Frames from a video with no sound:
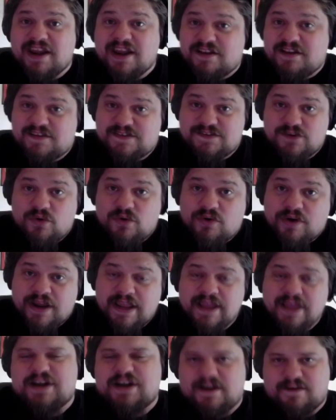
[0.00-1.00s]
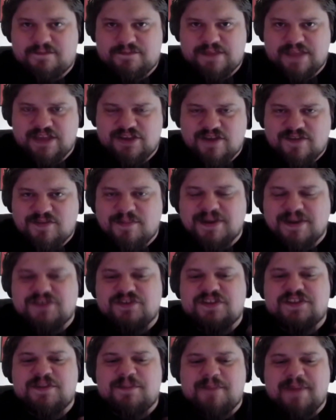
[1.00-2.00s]
a story, like, you have to make
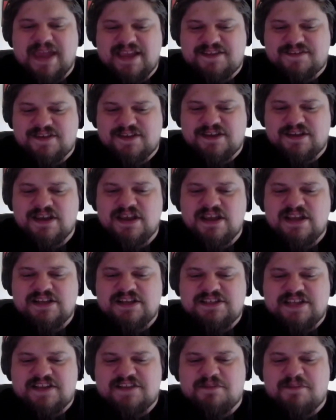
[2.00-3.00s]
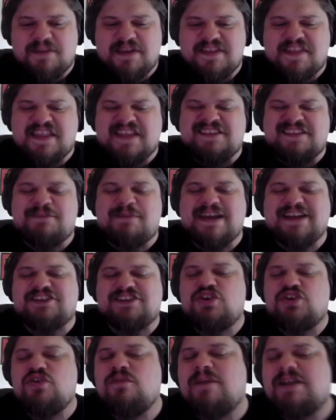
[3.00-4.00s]
sure that the pacing doesn't mean that they spend
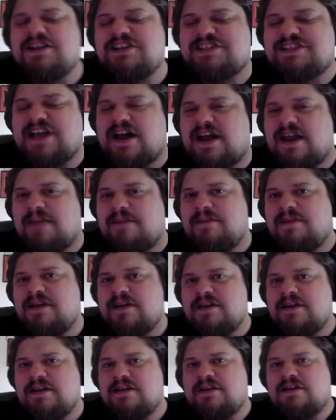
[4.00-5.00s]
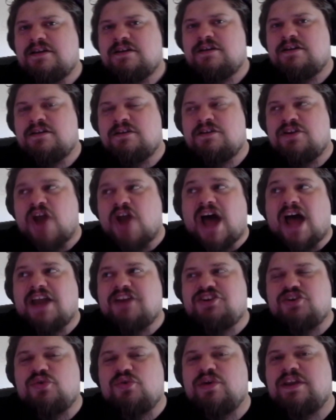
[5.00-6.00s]
too much time
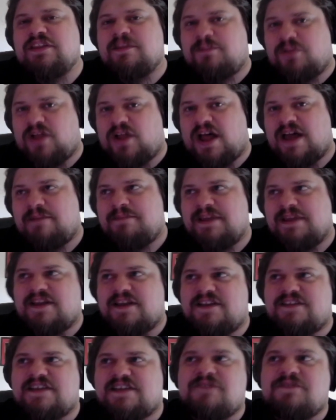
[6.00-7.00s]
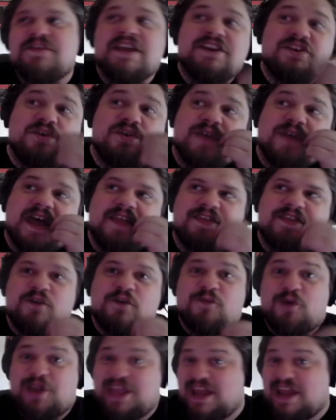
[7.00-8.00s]
not doing the plot, because if they do that, they'll
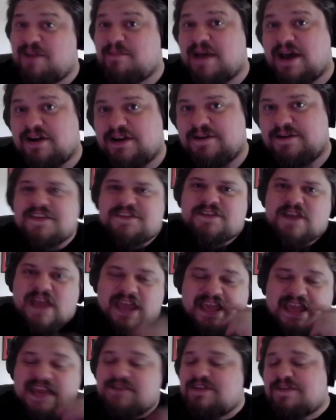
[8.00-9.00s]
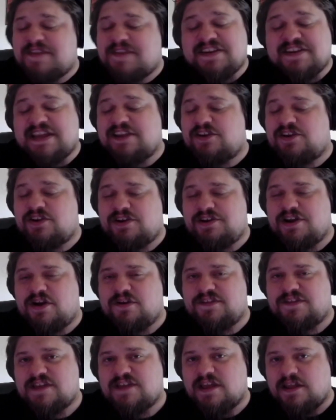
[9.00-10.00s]
forget about it. And even if they take good
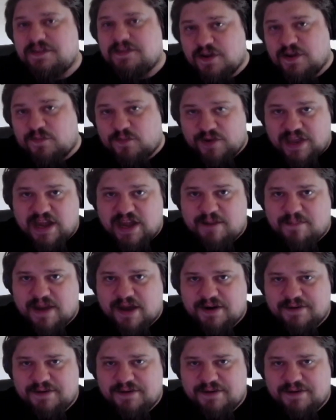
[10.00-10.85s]
notes, they'll forget about it.